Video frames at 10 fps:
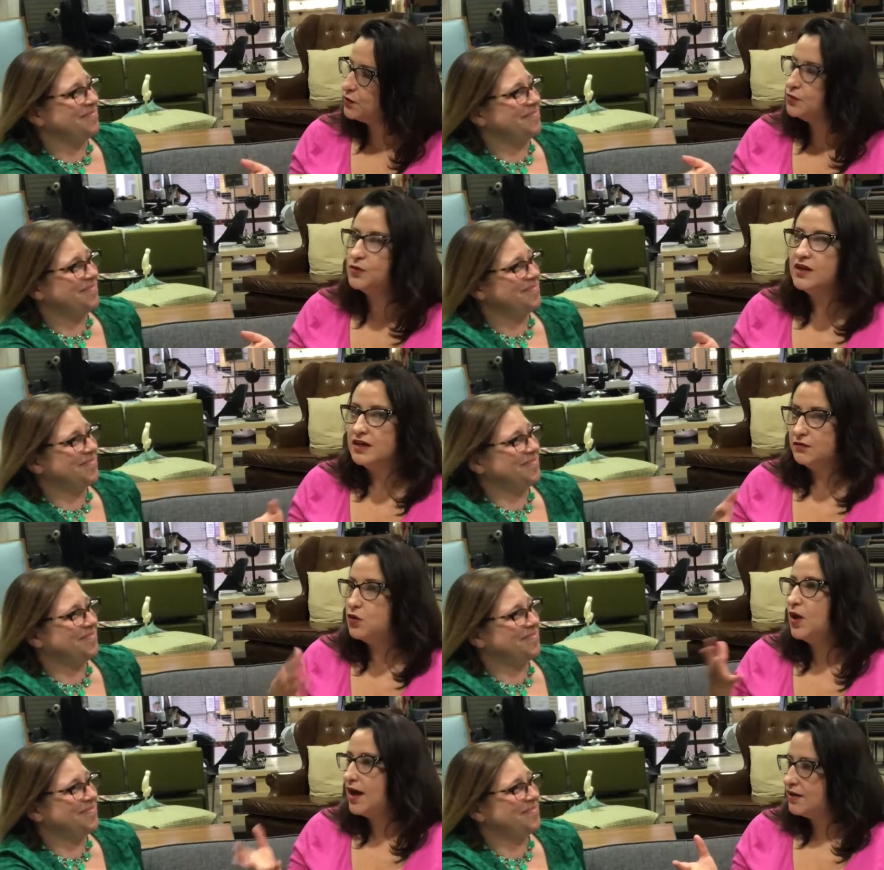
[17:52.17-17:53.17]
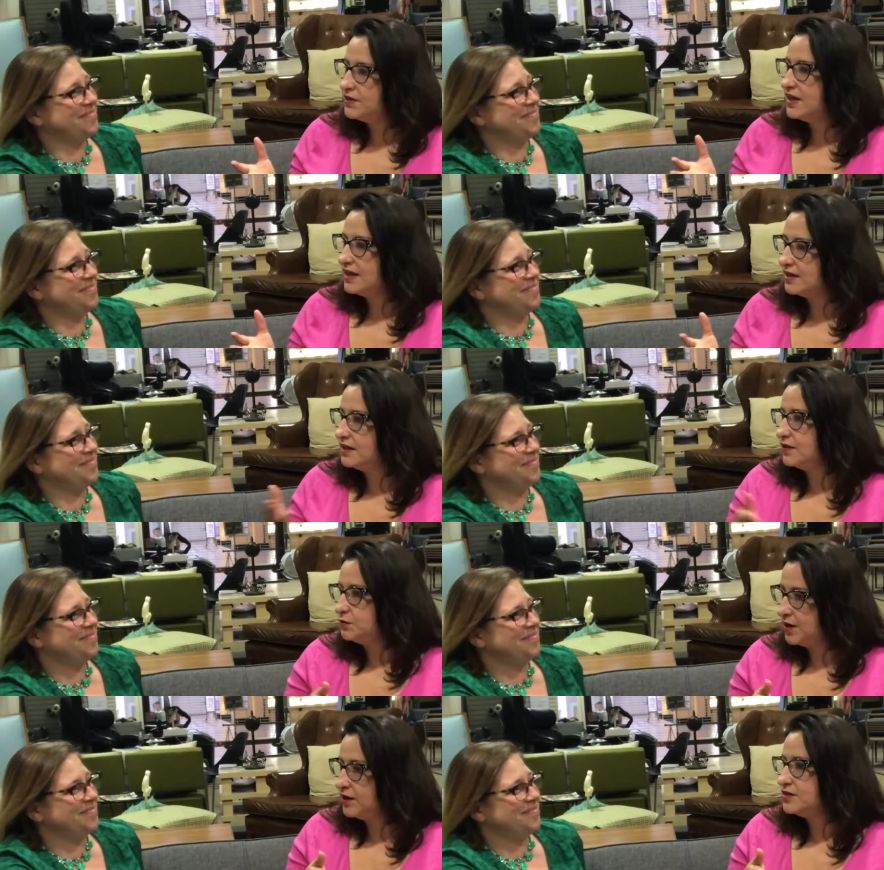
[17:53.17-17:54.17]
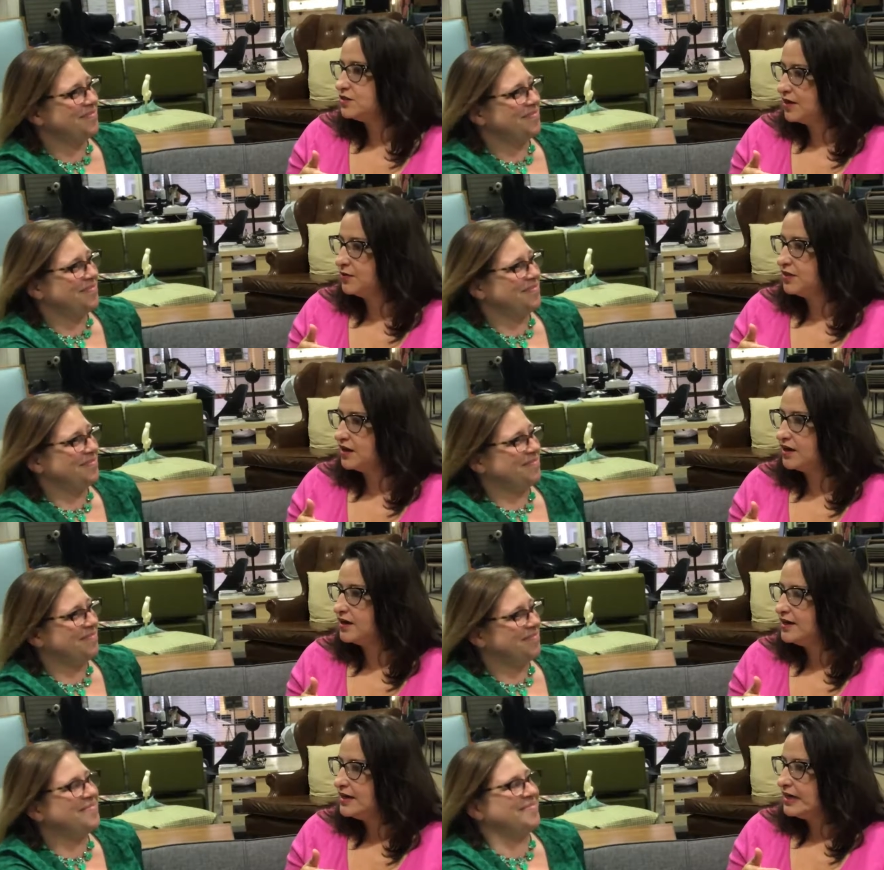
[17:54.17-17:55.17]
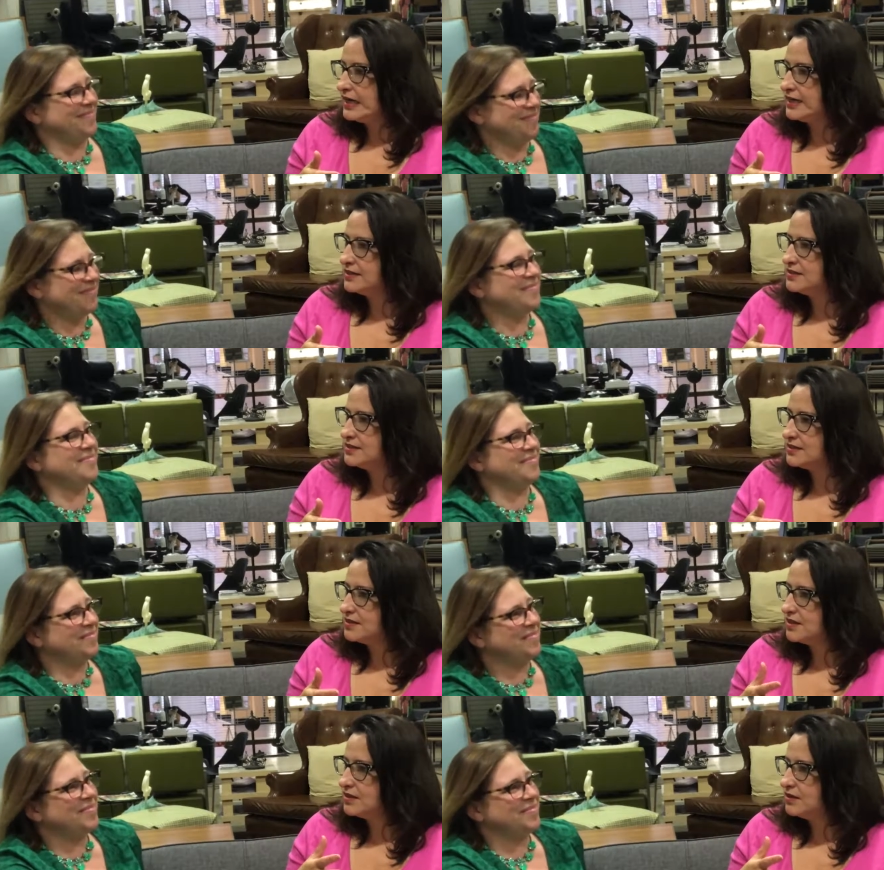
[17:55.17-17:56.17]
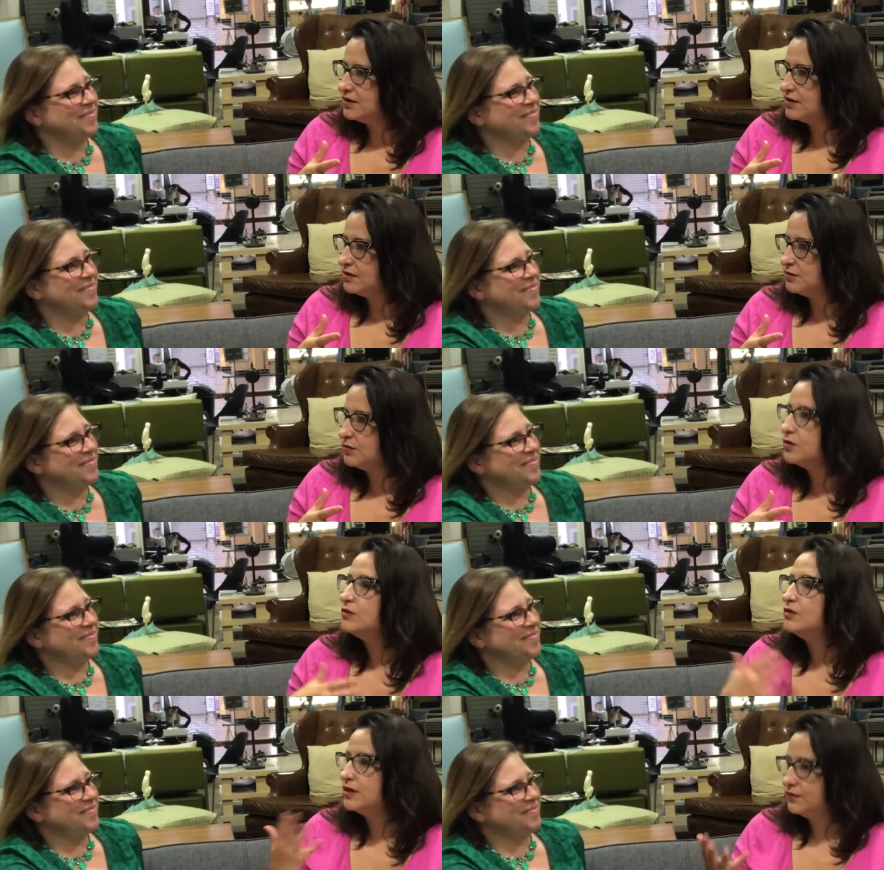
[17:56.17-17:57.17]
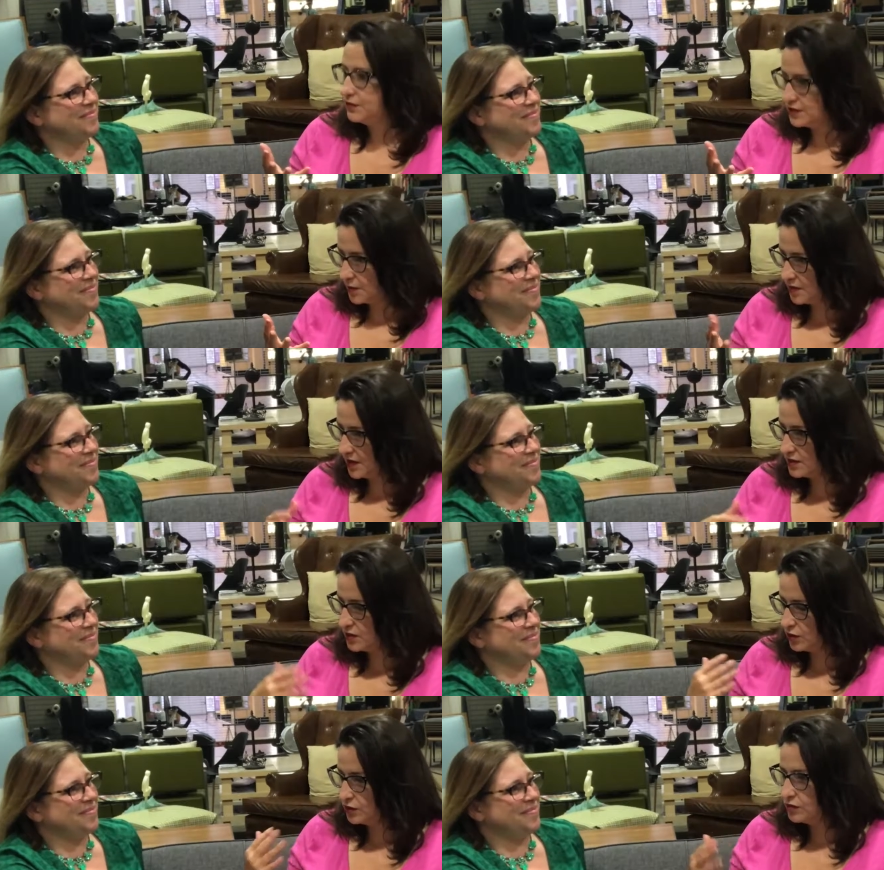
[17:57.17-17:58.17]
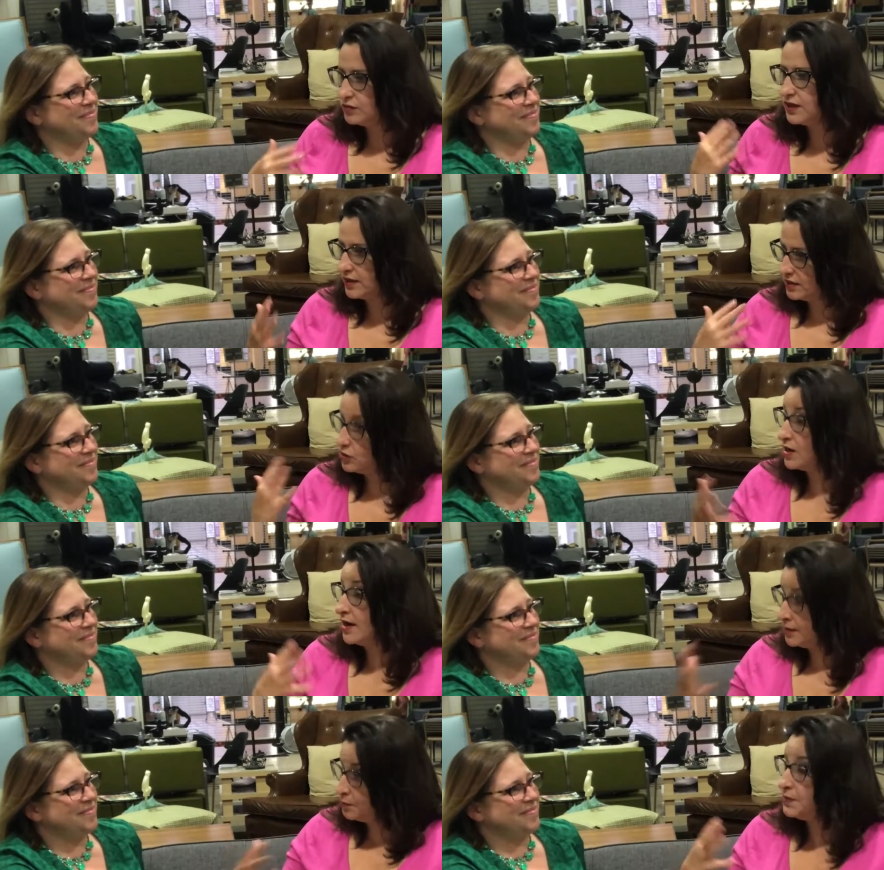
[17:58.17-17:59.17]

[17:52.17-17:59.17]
Speaker 1: you if you have a kid, like if parents are out there and they're they're looking for something to get, try to